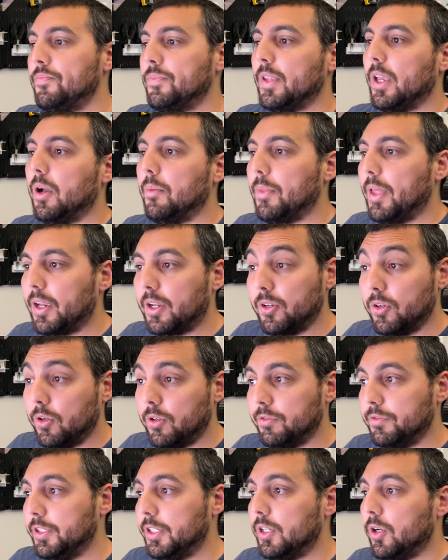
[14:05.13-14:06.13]
Um, that can all
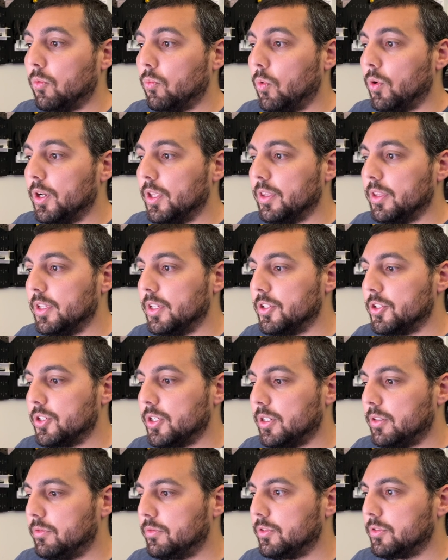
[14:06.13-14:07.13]
fit on one of these
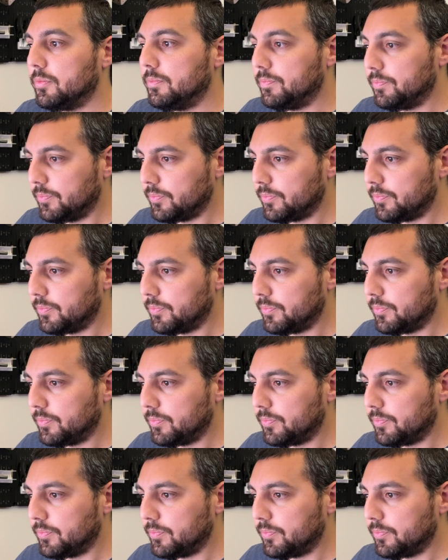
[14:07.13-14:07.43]
shelves.